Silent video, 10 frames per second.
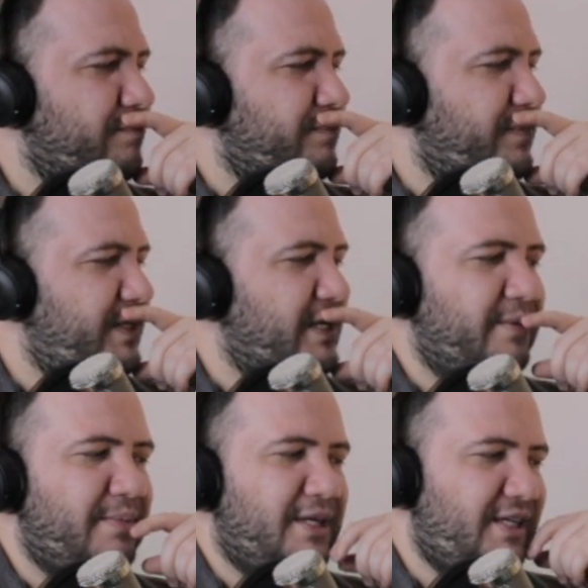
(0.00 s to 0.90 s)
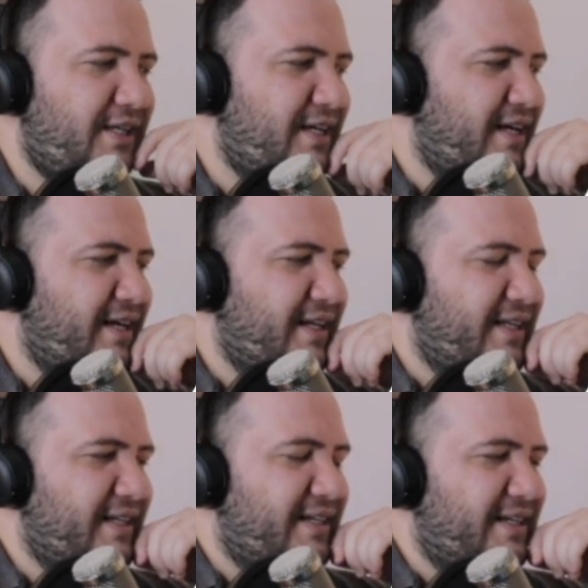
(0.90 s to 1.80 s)
Young Money,
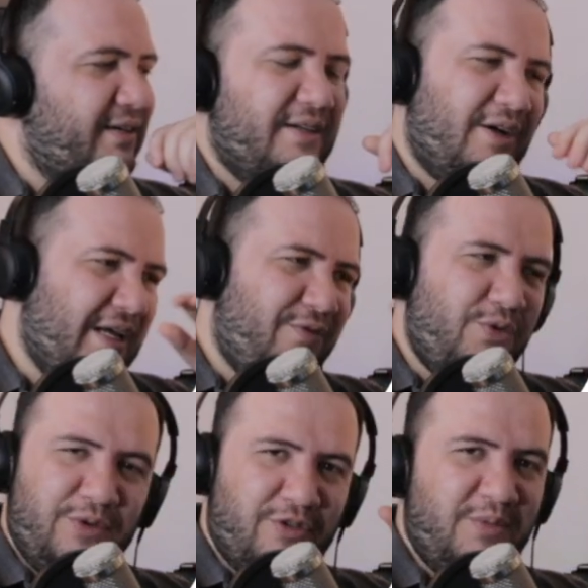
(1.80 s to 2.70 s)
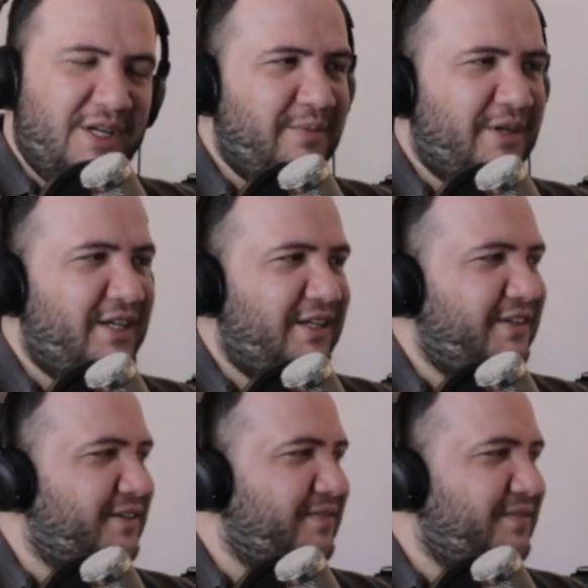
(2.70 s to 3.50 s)
everyone from Young Money, you know.